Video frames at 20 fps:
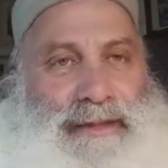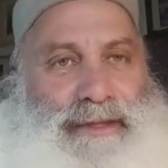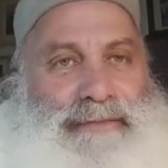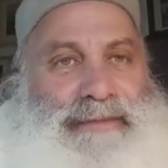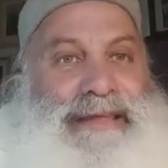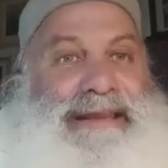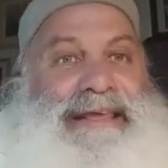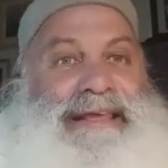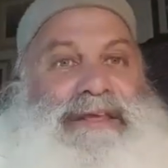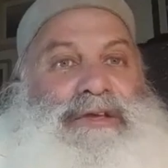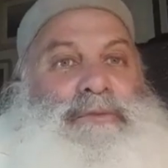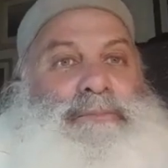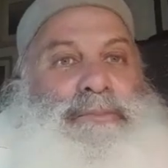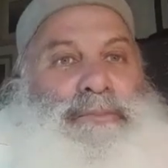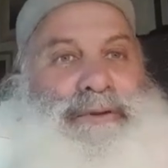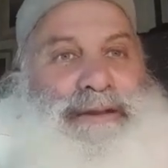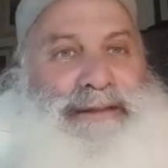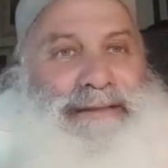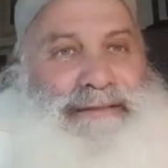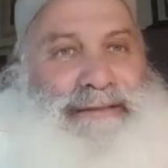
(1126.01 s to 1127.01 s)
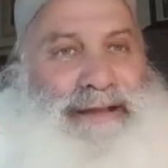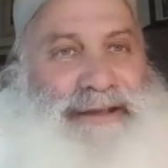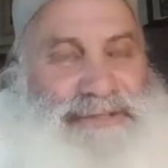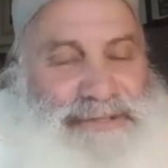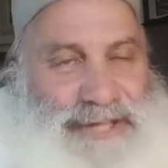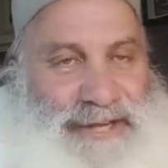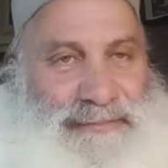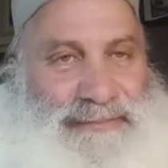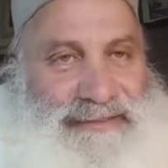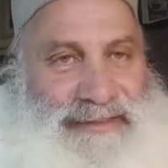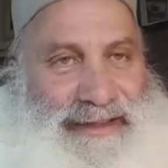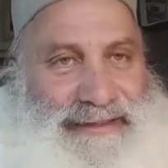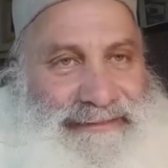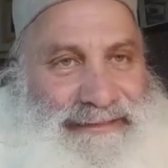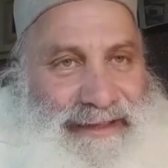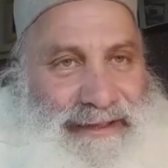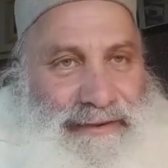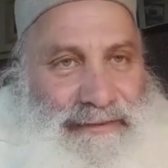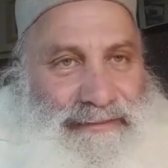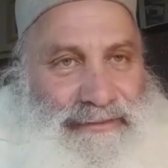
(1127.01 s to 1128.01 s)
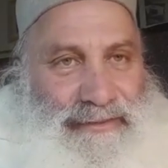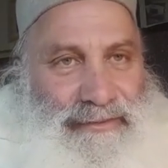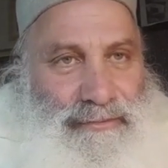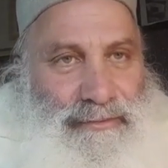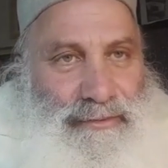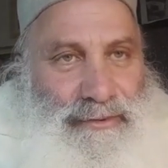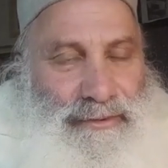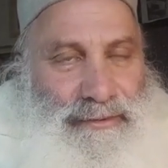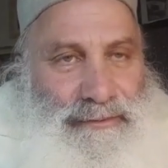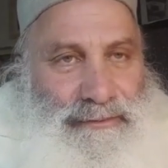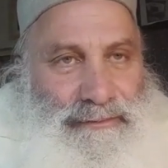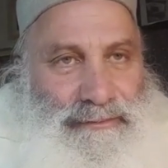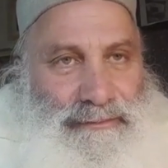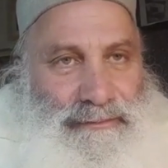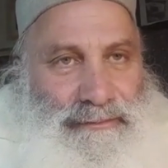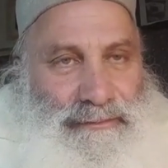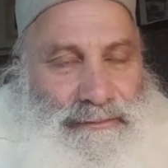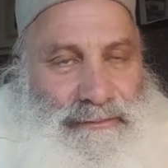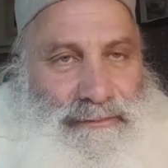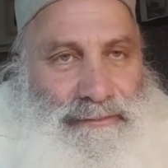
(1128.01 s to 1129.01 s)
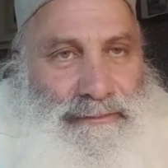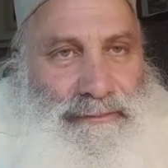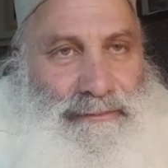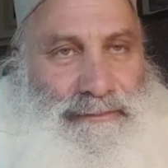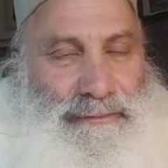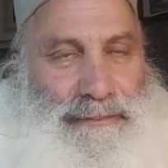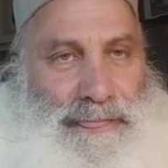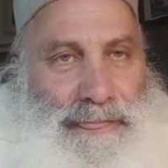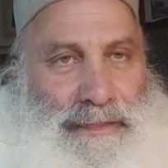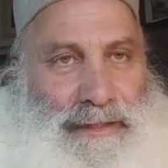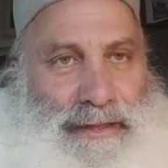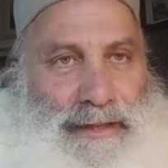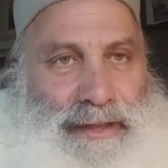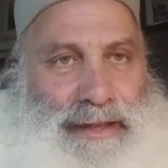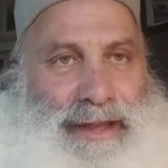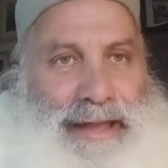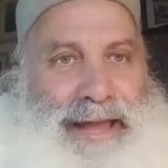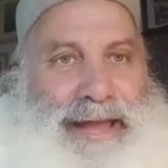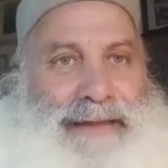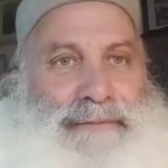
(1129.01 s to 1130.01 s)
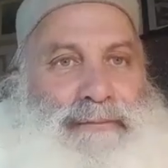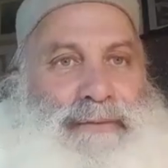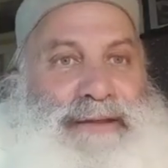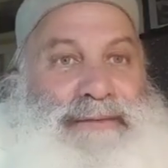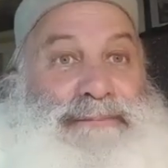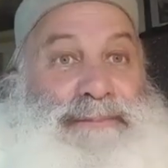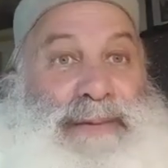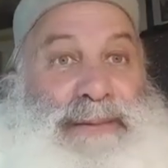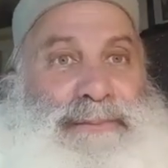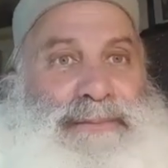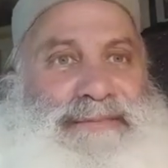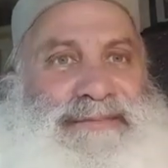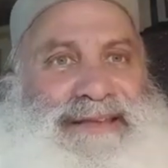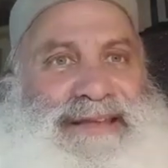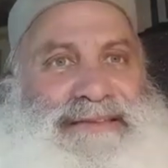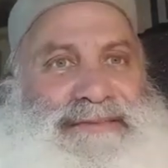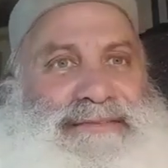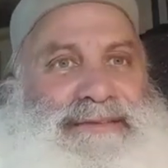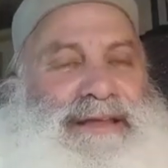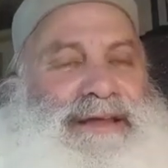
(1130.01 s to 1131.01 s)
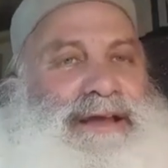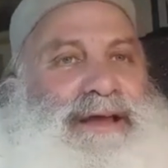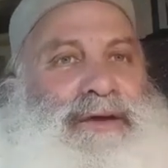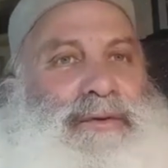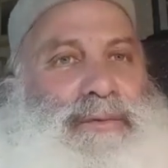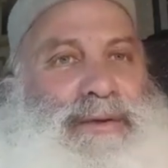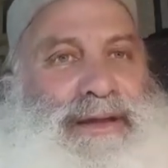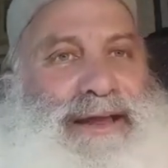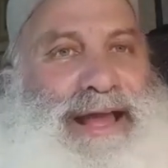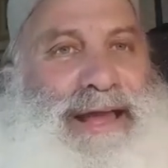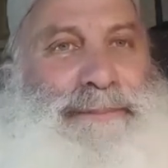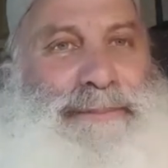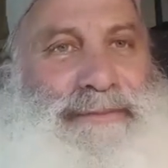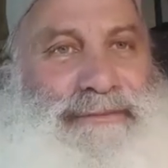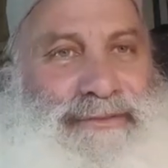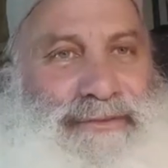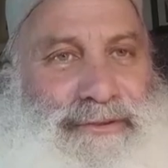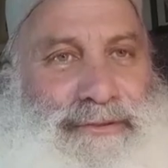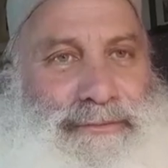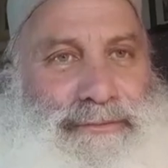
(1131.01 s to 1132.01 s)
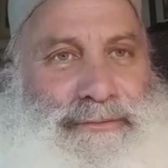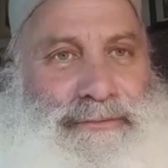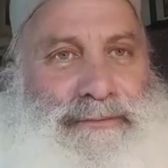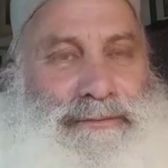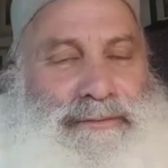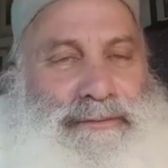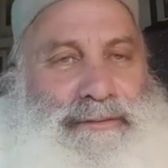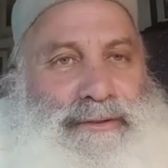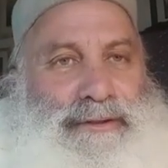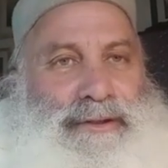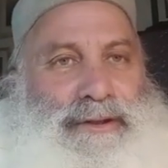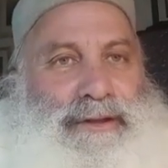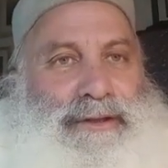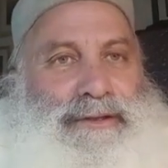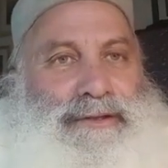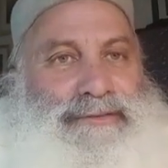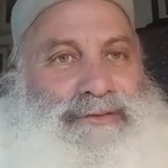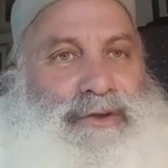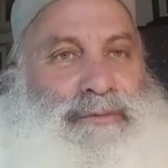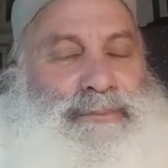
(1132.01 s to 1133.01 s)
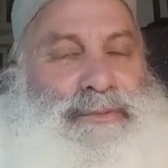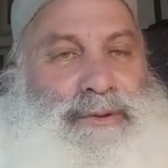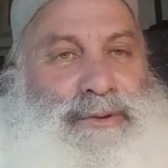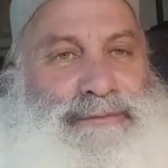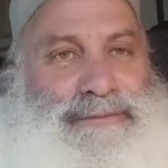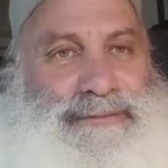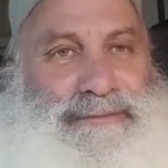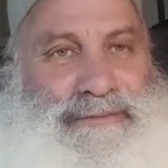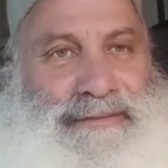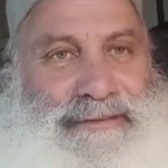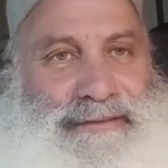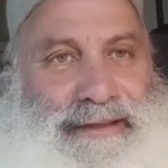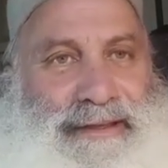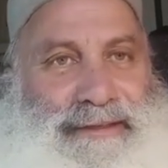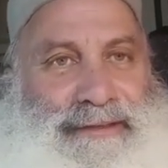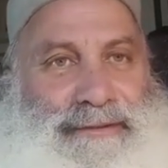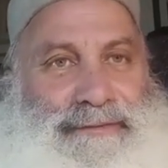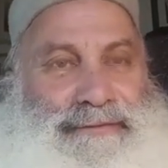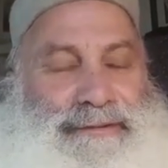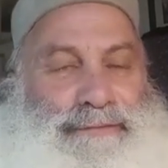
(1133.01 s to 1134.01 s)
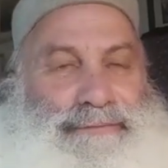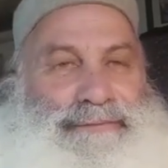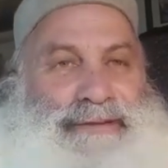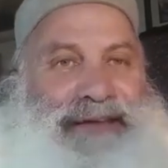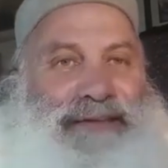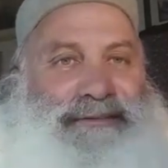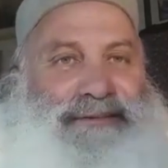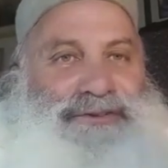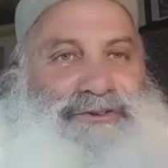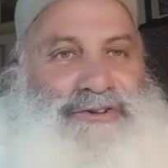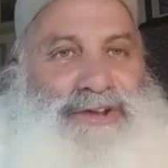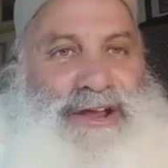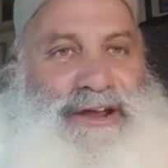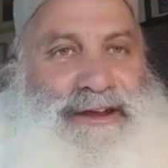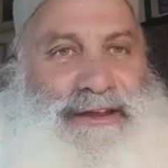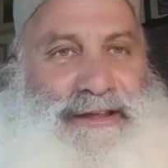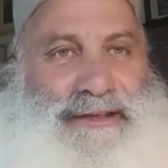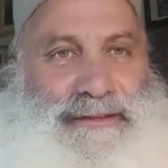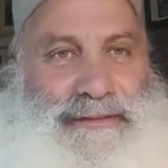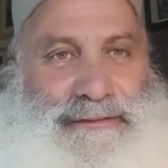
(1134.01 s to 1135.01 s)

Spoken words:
That you bring Hashem's light down into the world. And when people say, what happened to you? You're so beautiful today. Your face is shining.